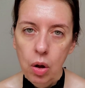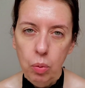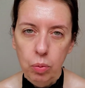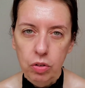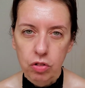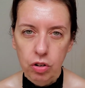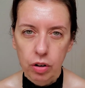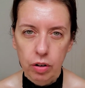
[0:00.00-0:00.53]

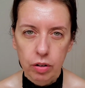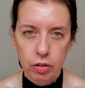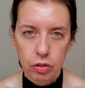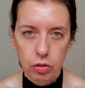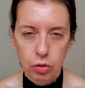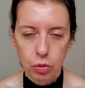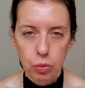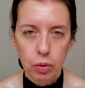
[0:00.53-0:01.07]
which are
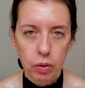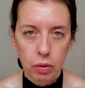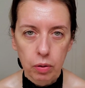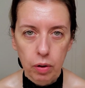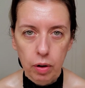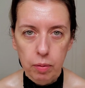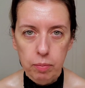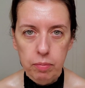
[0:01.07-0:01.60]

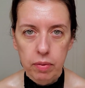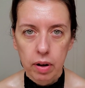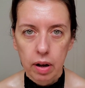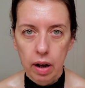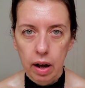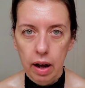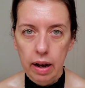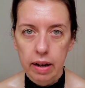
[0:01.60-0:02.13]
duochrome.
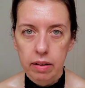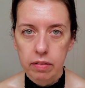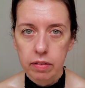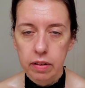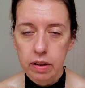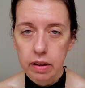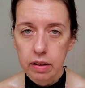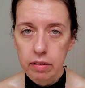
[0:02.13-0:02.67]
I
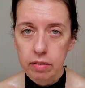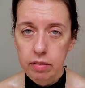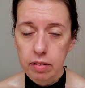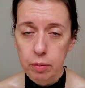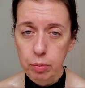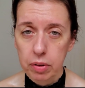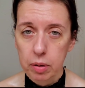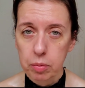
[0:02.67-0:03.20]
think
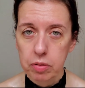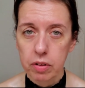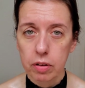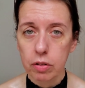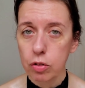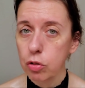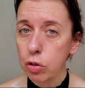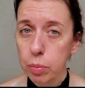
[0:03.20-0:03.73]
sometimes
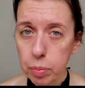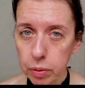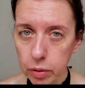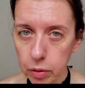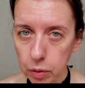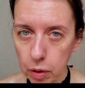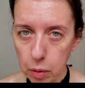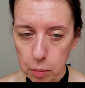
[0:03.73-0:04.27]
they're triple
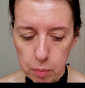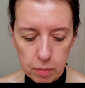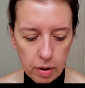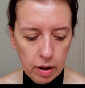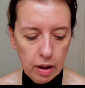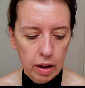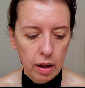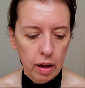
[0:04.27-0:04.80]
chrome.
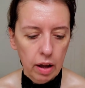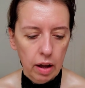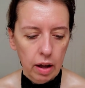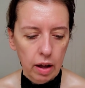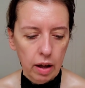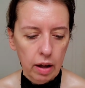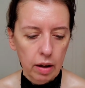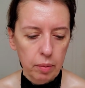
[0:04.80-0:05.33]

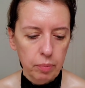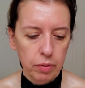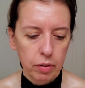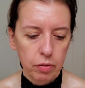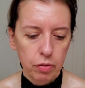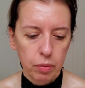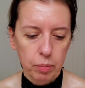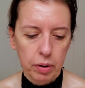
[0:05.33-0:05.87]
They're
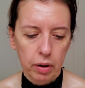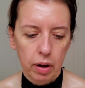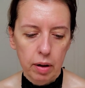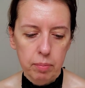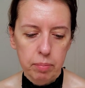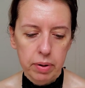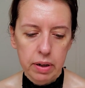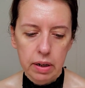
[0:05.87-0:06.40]
from a
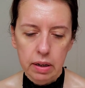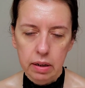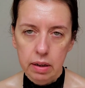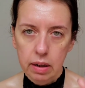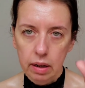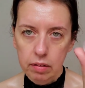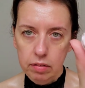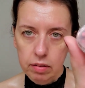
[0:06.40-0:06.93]
company in
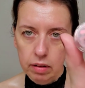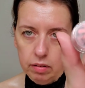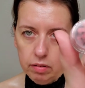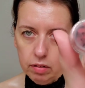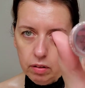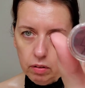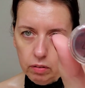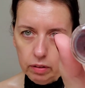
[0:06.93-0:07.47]
Texas
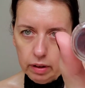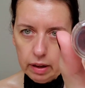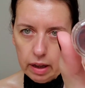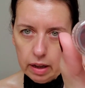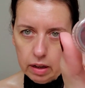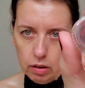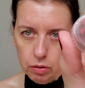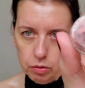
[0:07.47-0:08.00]
called
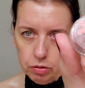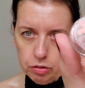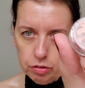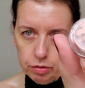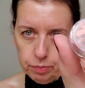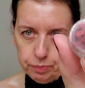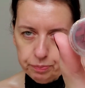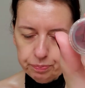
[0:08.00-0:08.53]
Chaos.